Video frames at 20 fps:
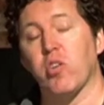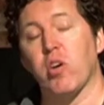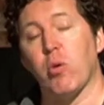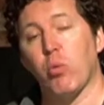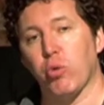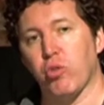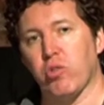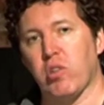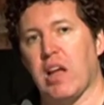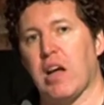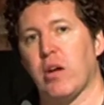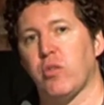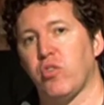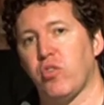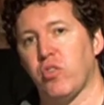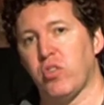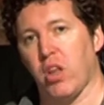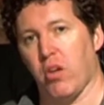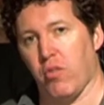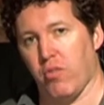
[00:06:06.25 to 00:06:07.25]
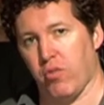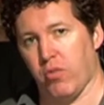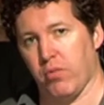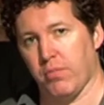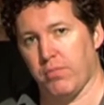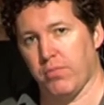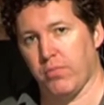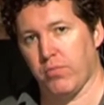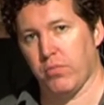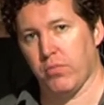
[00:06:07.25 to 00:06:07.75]
It will sound stiff.
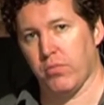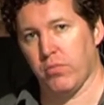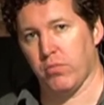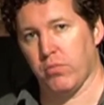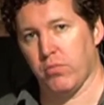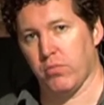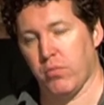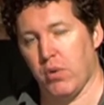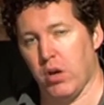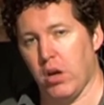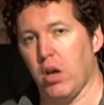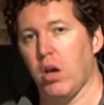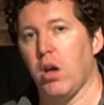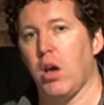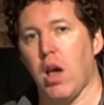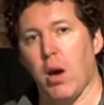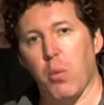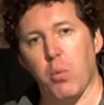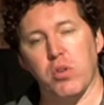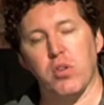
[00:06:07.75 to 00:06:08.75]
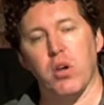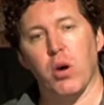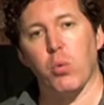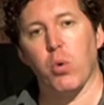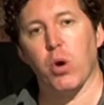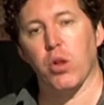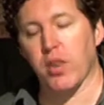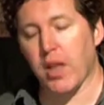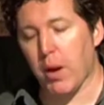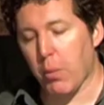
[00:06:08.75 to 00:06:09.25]
And we don't
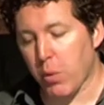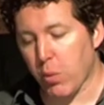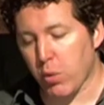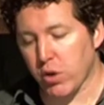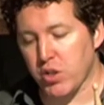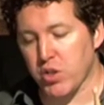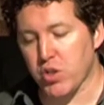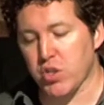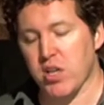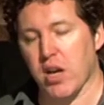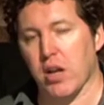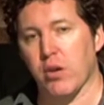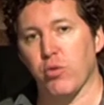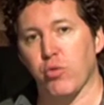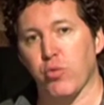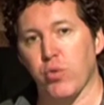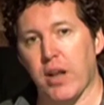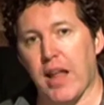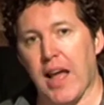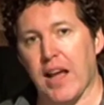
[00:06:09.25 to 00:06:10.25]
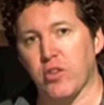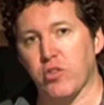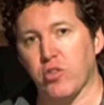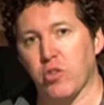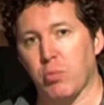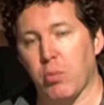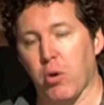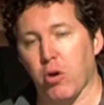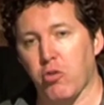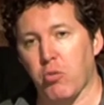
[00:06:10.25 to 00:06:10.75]
want that. We want you to sound as relaxed
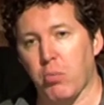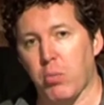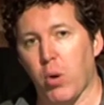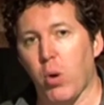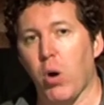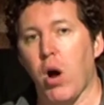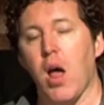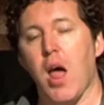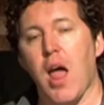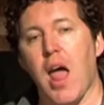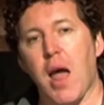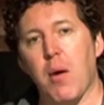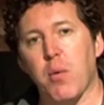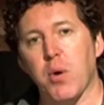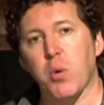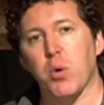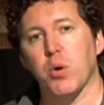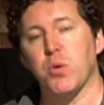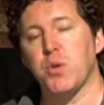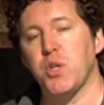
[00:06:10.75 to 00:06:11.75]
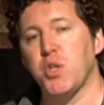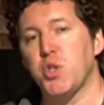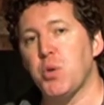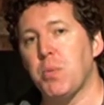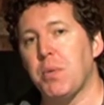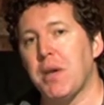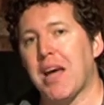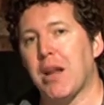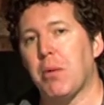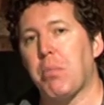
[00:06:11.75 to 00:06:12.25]
as possible, and we want you to
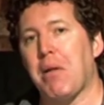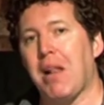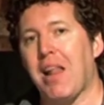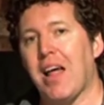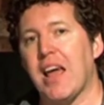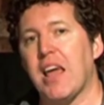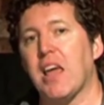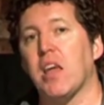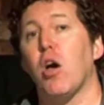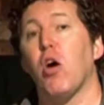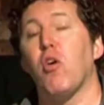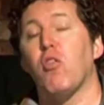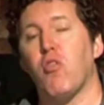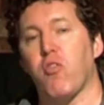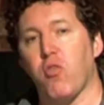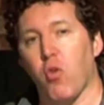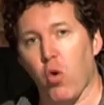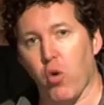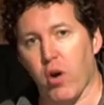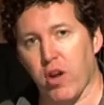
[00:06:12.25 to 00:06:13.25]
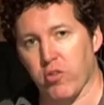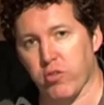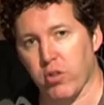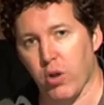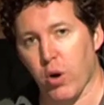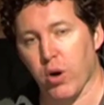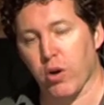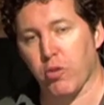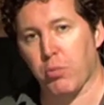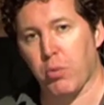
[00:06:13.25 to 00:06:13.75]
be able to play for as
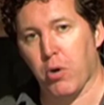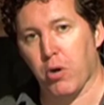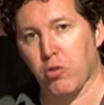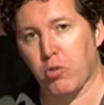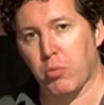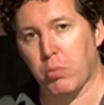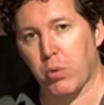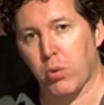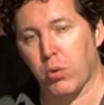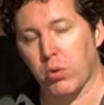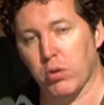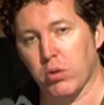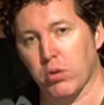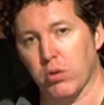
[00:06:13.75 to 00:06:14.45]
long as possible.